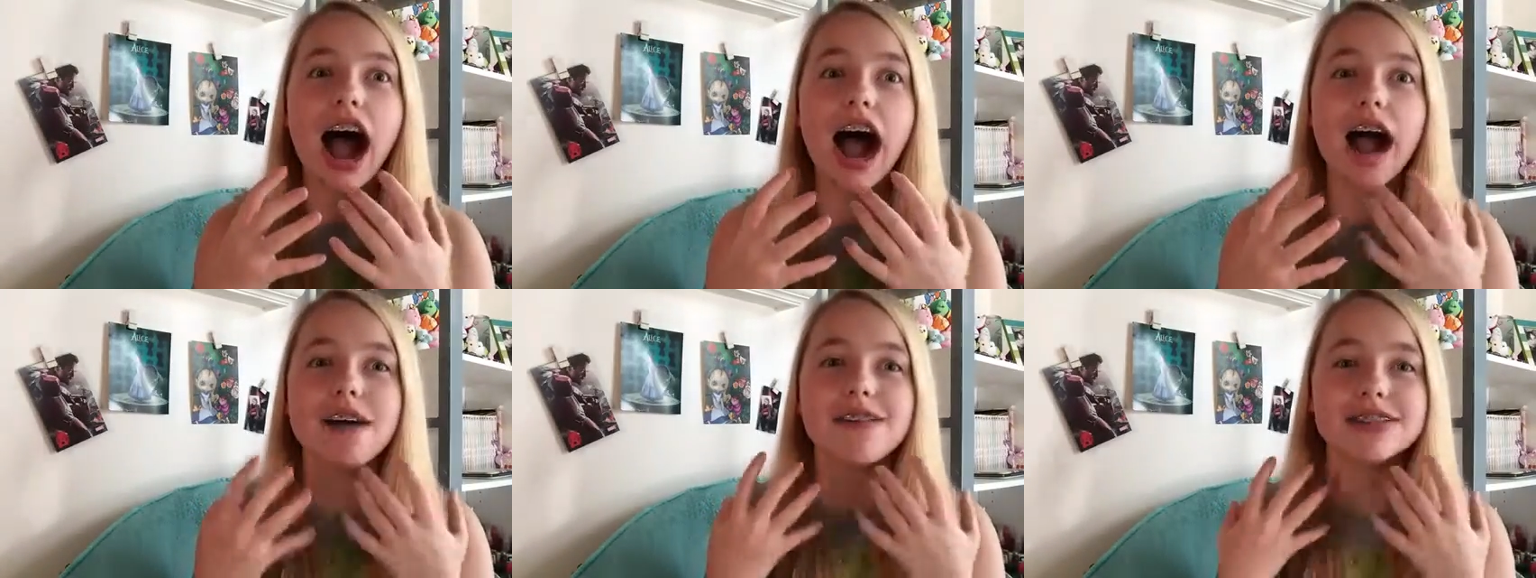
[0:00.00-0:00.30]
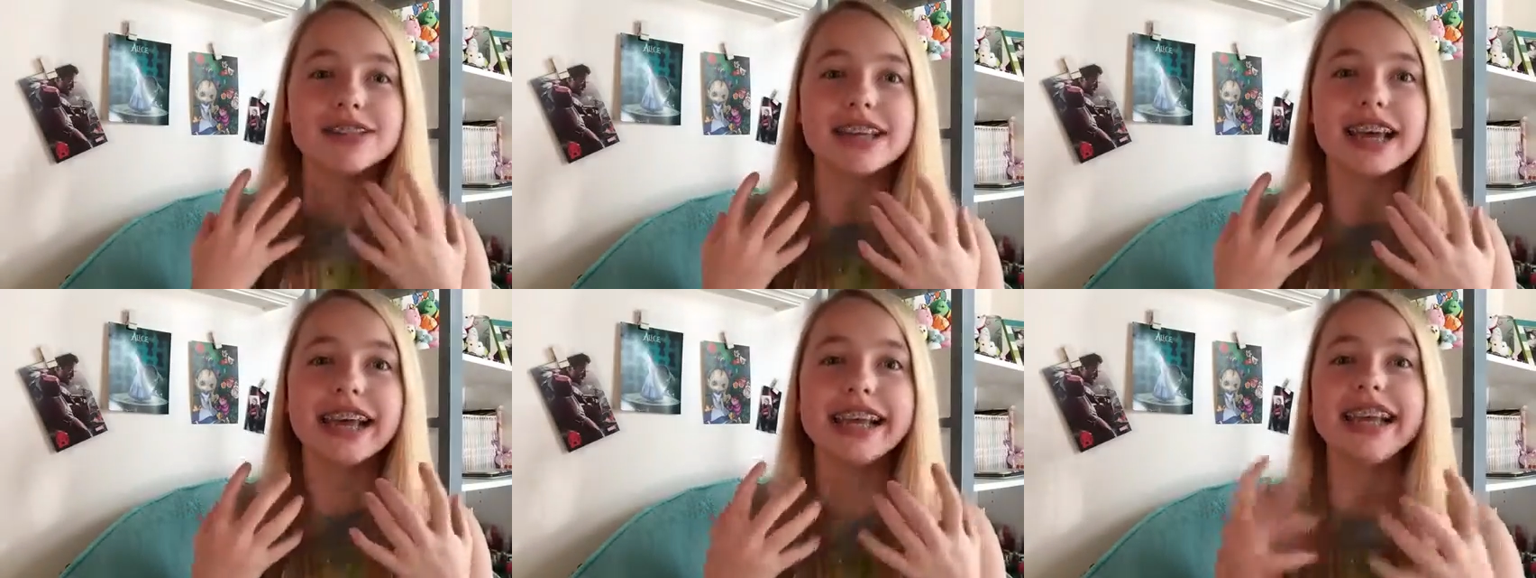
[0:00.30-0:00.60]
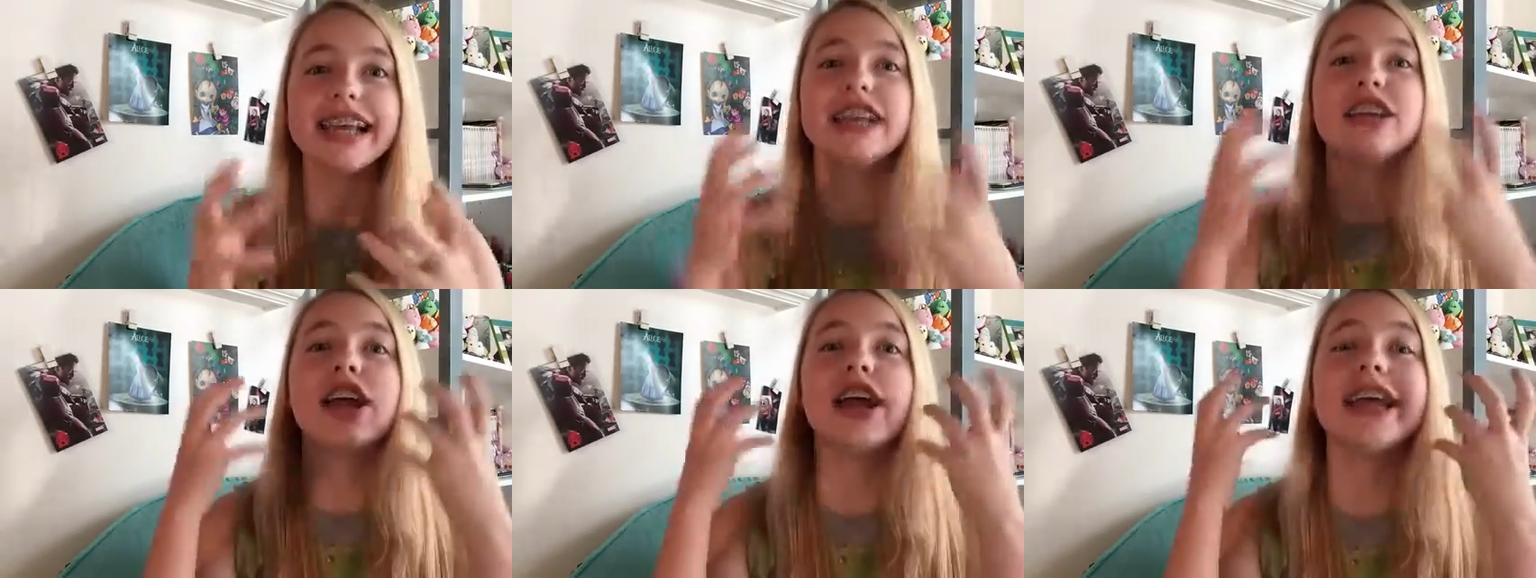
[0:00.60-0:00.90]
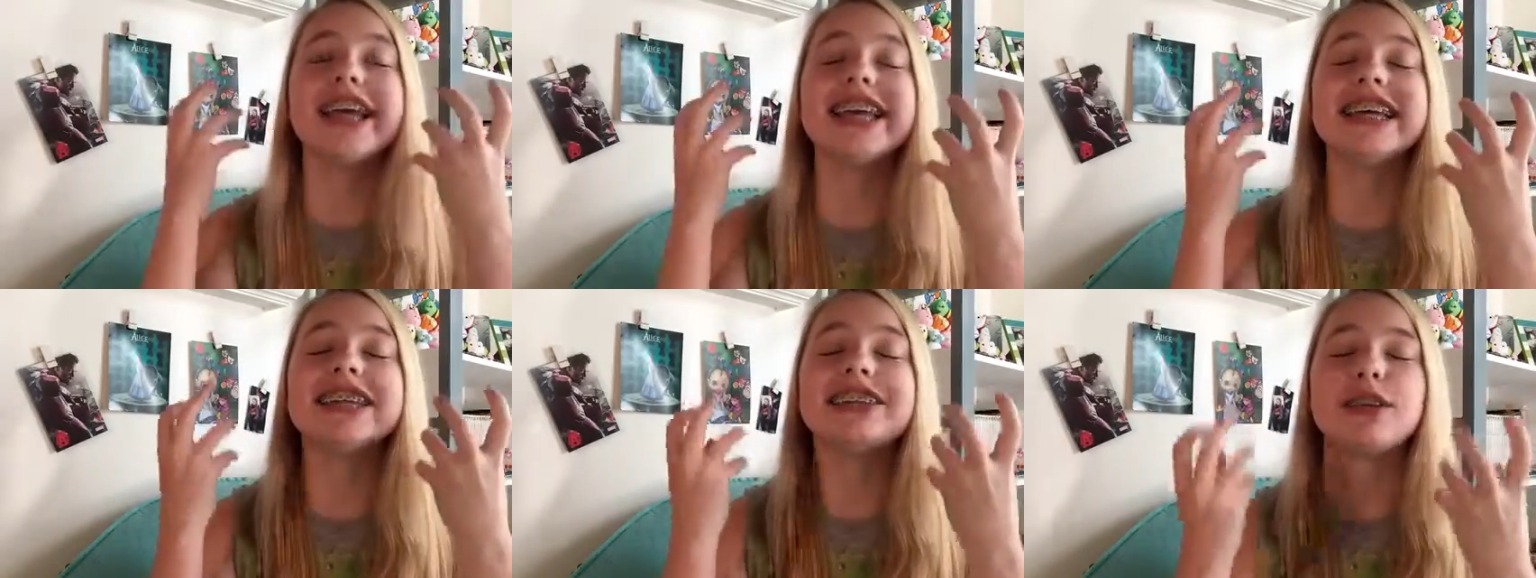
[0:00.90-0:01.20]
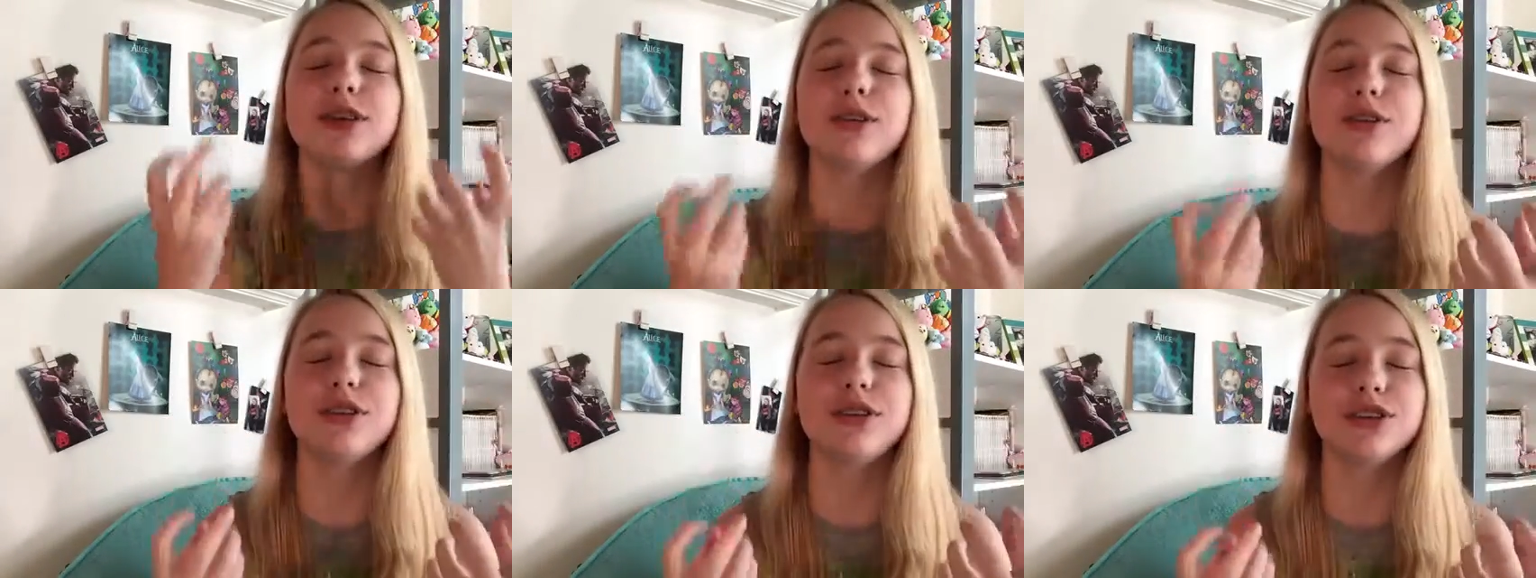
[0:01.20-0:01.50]
I was like in
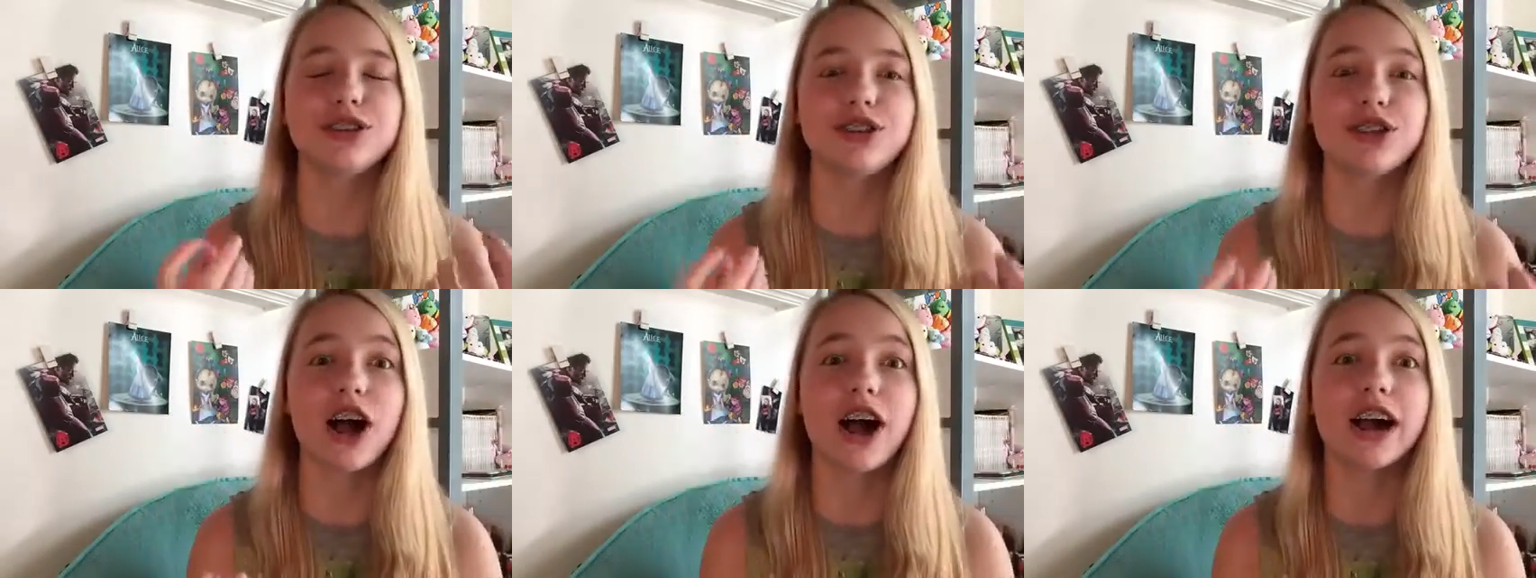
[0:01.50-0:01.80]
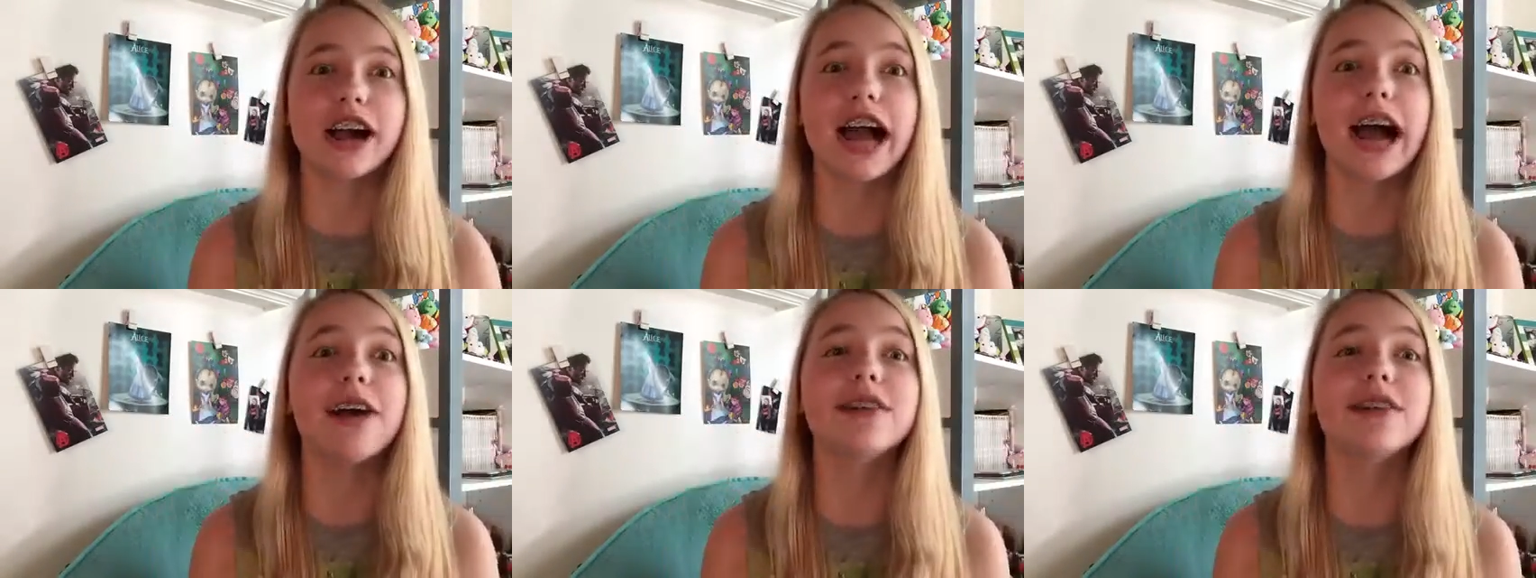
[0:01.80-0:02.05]
eternal shock.